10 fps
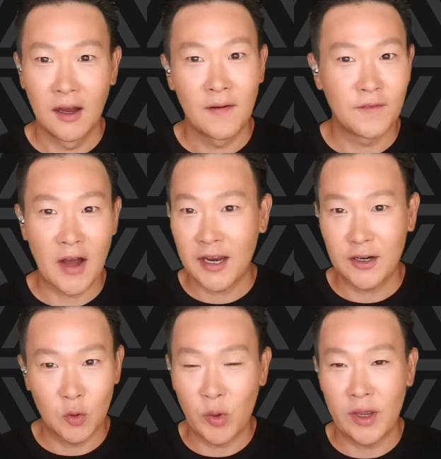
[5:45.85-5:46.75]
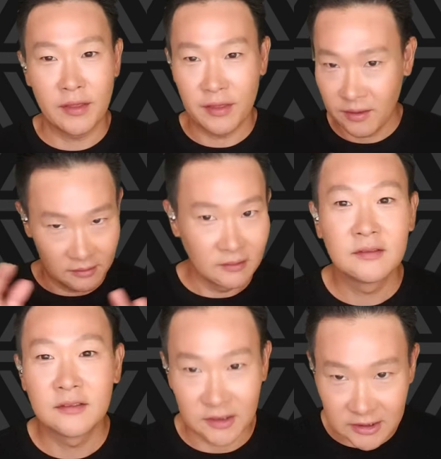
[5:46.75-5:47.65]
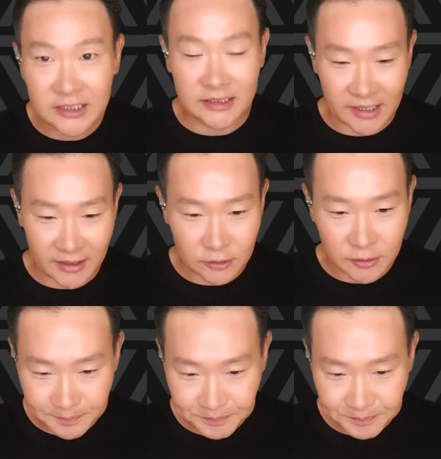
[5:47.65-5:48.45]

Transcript: fire with the details.